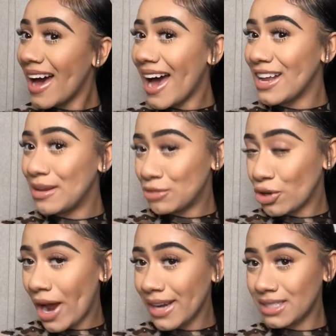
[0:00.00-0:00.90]
I am
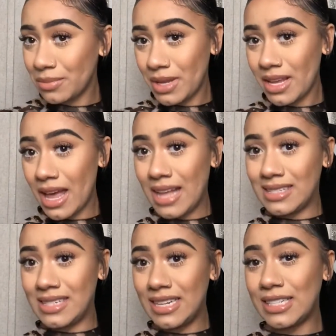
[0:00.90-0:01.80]
trying to be as
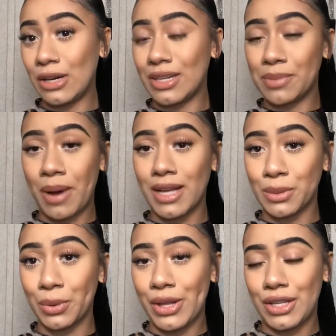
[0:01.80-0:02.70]
detailed as
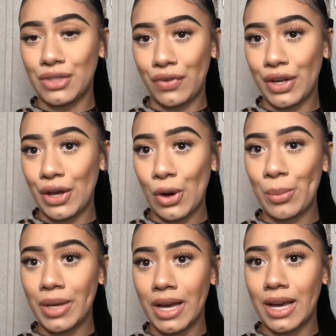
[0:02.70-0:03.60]
possible in this video
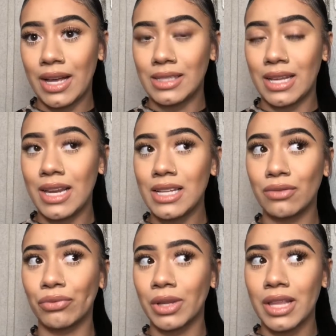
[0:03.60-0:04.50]
because it is
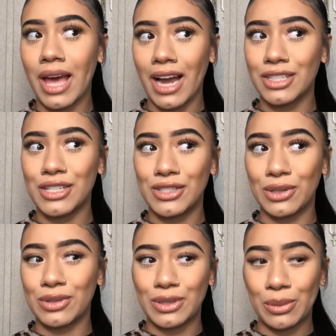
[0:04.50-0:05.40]
really actually
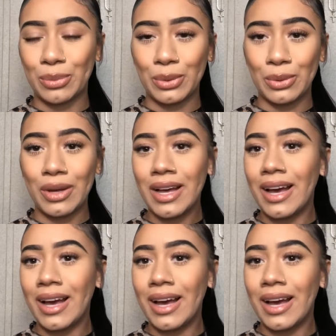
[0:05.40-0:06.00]
so simple.